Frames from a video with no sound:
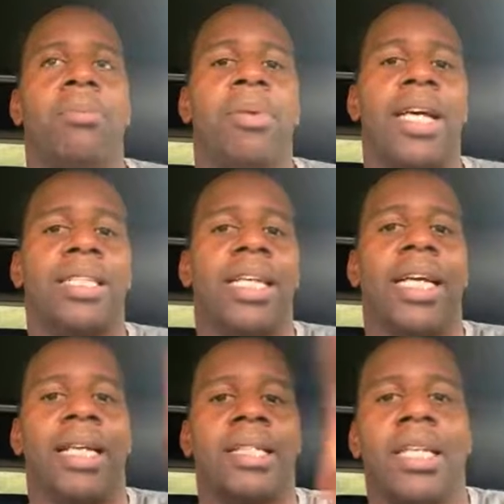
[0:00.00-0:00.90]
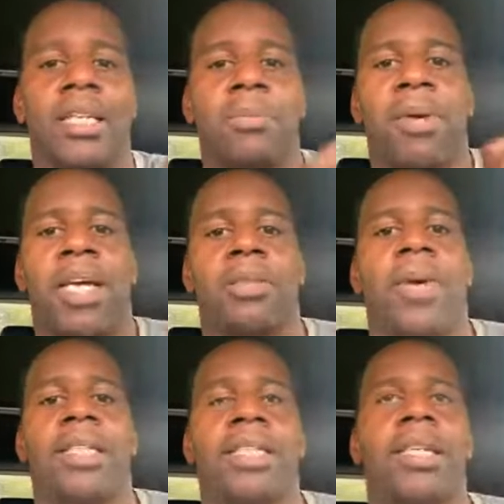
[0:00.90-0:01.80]
pass and they got a touch pass
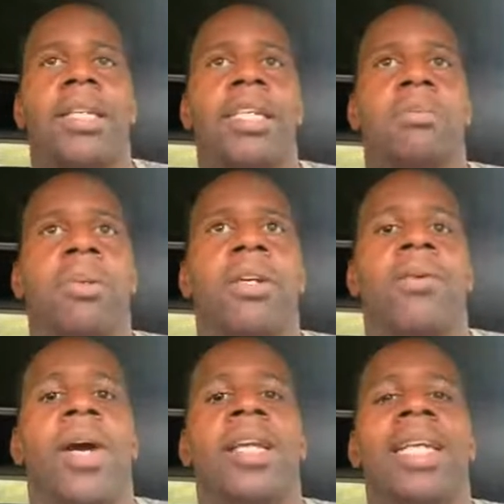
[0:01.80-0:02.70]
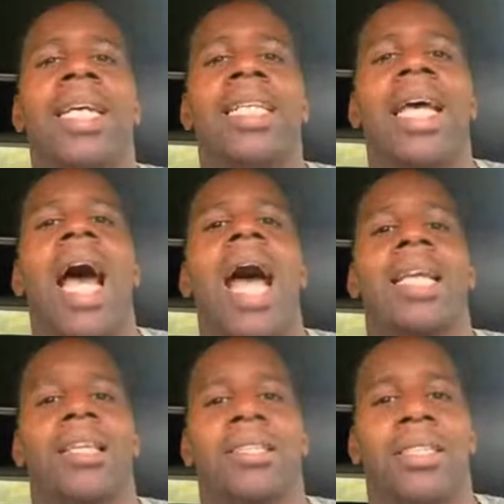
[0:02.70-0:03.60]
right to the next player, right? They get that
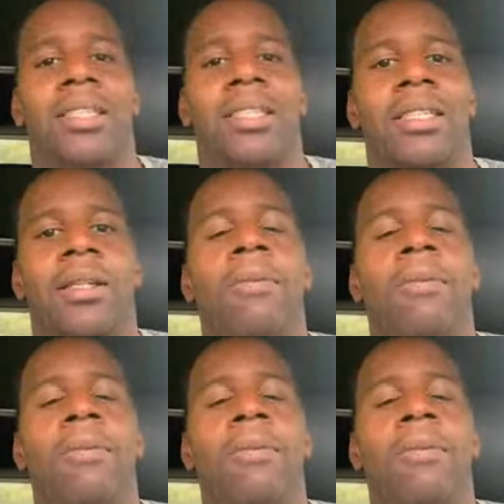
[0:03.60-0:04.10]
hockey assist.